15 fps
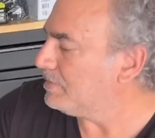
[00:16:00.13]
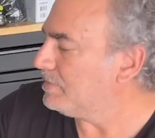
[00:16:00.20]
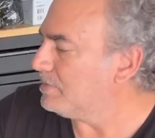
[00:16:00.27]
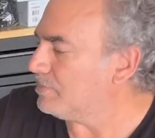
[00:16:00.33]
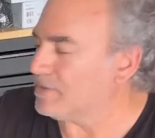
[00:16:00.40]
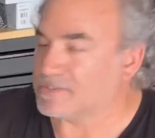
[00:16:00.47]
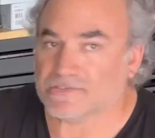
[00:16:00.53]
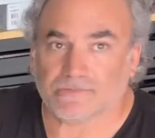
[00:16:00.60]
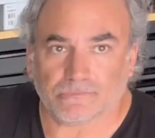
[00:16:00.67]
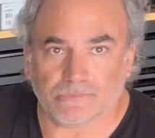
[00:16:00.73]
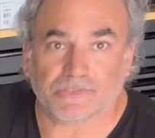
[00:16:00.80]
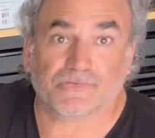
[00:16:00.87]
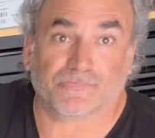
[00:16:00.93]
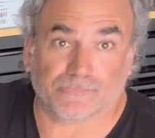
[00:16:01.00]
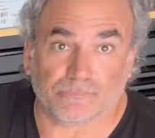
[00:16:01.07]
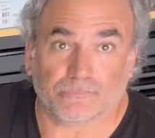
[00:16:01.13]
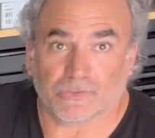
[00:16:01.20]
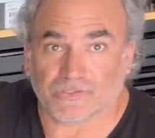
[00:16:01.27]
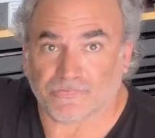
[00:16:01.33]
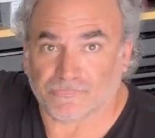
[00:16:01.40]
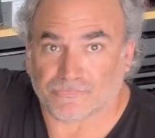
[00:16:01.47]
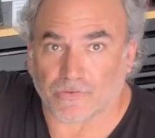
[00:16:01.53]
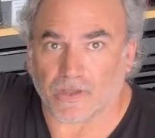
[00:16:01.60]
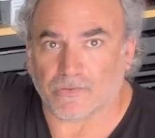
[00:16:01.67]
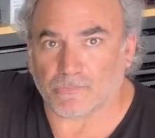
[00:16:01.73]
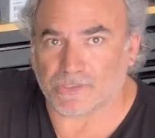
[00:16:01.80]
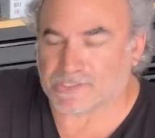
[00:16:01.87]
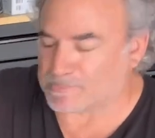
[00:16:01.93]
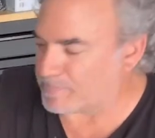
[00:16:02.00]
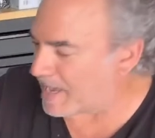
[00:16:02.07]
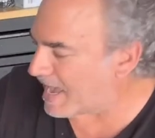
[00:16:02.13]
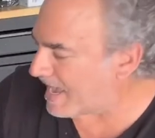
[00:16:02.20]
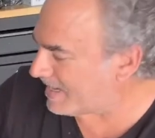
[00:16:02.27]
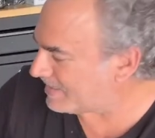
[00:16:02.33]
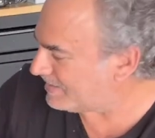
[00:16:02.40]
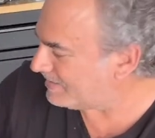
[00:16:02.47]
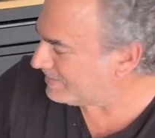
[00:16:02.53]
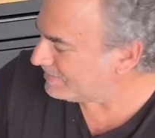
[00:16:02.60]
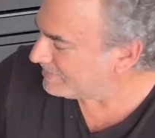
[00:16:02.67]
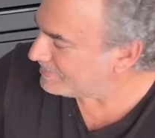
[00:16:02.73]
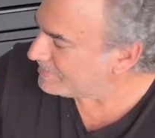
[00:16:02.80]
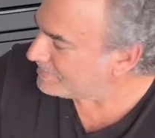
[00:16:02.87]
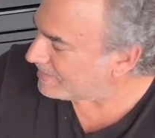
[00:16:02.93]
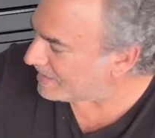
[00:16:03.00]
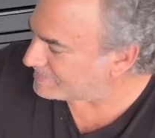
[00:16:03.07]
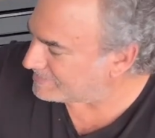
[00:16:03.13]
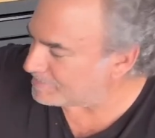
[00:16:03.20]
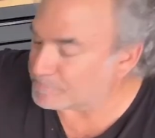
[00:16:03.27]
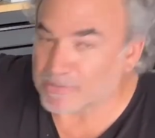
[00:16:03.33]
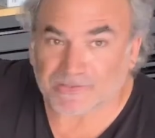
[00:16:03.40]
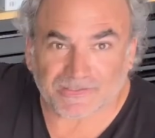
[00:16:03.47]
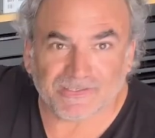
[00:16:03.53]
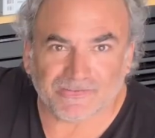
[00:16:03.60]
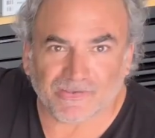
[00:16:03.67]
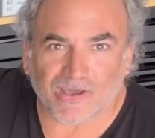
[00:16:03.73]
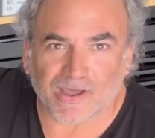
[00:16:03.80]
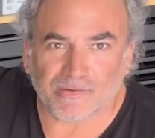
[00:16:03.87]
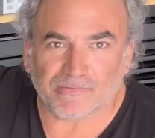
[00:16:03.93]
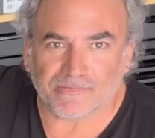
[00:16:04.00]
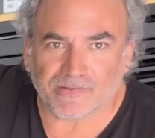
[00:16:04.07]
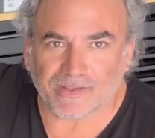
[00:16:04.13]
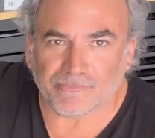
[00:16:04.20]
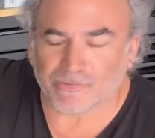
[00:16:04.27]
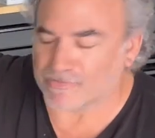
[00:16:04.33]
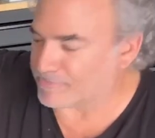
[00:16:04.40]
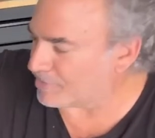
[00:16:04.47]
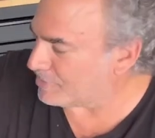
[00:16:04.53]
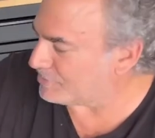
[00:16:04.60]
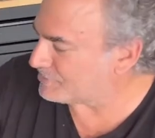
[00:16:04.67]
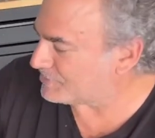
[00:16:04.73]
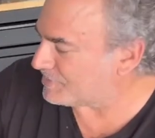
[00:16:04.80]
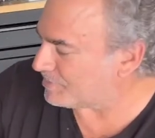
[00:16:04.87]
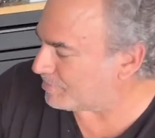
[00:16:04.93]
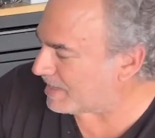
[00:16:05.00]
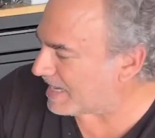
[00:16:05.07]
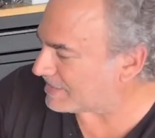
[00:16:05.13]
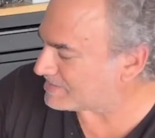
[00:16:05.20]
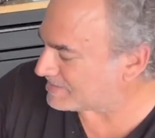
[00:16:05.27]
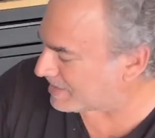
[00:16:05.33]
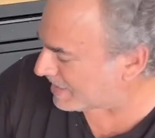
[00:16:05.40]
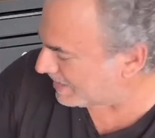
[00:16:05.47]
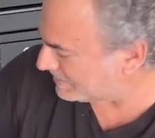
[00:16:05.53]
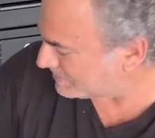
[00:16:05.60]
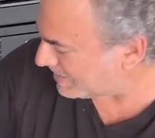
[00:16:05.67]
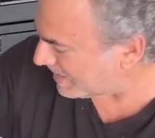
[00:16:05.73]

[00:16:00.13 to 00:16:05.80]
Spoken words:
What's front, what's back. I did put these on in reverse to the back side, so I